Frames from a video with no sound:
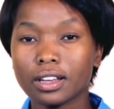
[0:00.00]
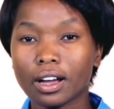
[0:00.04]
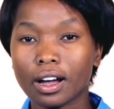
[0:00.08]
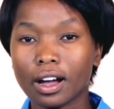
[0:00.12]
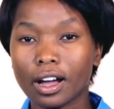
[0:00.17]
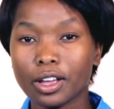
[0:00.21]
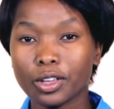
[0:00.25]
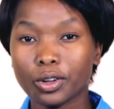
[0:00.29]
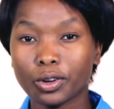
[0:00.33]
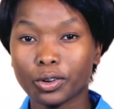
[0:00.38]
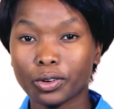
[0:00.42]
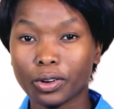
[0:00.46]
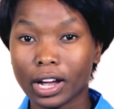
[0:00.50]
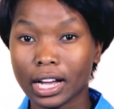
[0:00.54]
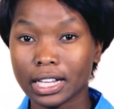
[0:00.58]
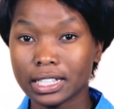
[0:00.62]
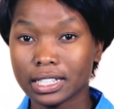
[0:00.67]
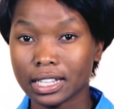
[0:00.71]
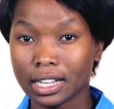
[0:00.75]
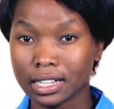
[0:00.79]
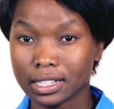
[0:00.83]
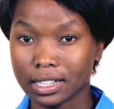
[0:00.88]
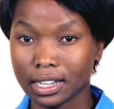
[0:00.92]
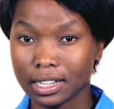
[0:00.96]
are your rights
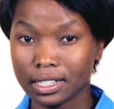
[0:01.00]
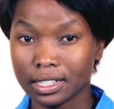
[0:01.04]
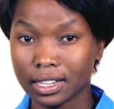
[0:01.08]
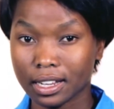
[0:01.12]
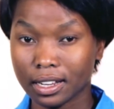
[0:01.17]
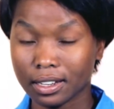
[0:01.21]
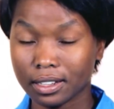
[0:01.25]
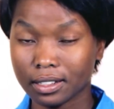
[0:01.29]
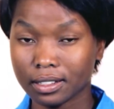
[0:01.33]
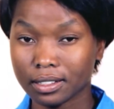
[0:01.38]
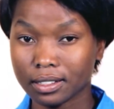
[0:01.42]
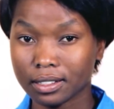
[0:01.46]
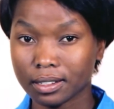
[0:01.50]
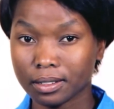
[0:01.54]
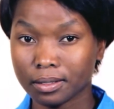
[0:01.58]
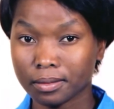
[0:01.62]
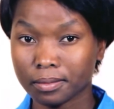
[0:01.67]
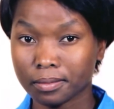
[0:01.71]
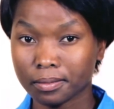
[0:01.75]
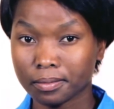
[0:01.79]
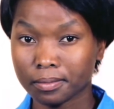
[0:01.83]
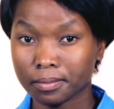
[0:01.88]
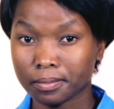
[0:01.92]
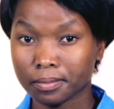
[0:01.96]
as a tenant?
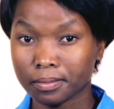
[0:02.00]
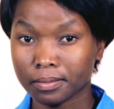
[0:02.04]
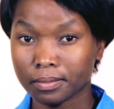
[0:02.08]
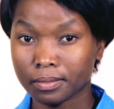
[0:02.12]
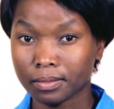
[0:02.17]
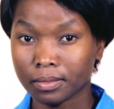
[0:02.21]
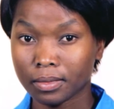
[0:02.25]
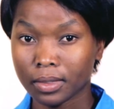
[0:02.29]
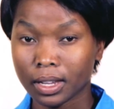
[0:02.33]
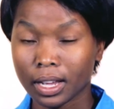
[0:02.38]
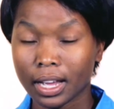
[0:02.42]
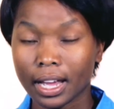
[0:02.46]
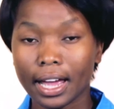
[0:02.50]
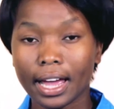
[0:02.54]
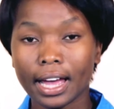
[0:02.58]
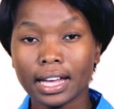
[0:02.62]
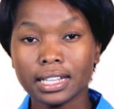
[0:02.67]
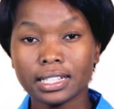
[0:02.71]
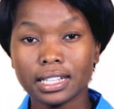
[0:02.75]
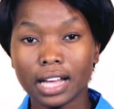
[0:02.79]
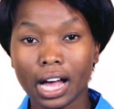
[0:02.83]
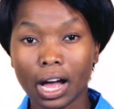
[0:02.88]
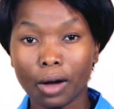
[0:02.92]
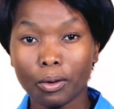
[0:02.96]

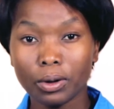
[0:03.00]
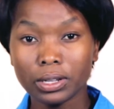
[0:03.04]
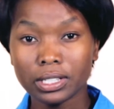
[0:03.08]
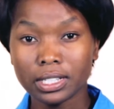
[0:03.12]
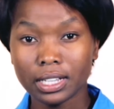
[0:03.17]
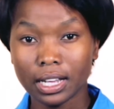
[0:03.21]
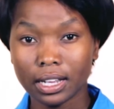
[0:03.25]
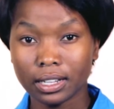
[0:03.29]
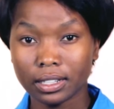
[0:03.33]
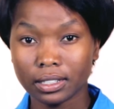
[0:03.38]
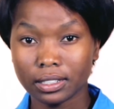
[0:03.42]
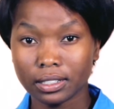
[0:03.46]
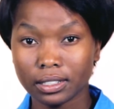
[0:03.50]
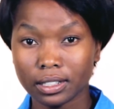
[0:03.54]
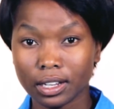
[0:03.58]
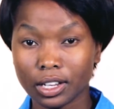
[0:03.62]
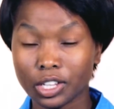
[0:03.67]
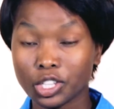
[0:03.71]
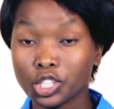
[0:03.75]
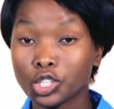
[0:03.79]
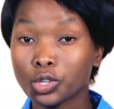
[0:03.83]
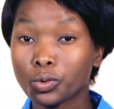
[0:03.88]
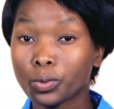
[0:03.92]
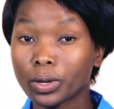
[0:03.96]
As our tenant,
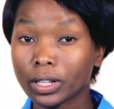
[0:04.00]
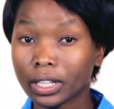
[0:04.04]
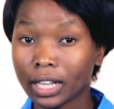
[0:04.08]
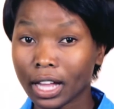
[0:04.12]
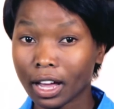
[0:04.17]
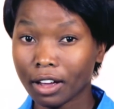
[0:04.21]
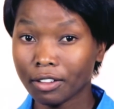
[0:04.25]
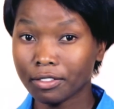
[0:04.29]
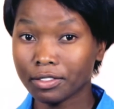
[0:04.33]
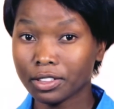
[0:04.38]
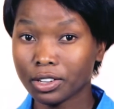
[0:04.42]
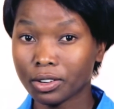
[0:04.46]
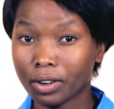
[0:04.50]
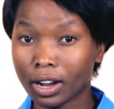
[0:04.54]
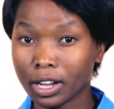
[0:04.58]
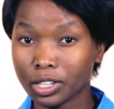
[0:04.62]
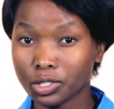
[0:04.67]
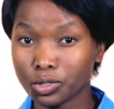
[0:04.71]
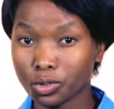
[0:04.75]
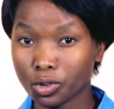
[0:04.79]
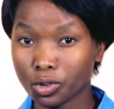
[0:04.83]
you will have the right to